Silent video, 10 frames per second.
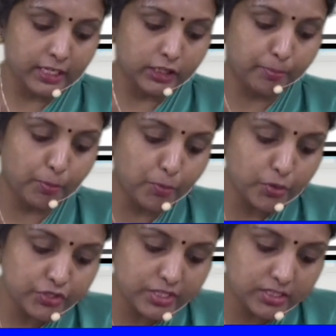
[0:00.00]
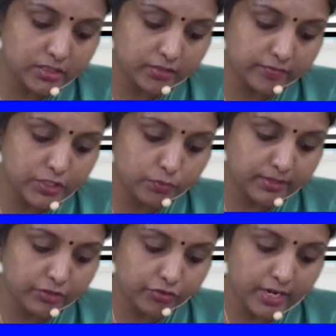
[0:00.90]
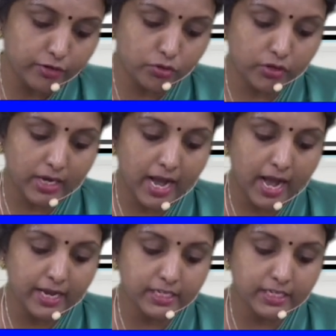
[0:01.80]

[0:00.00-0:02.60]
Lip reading: The proposed service will run on high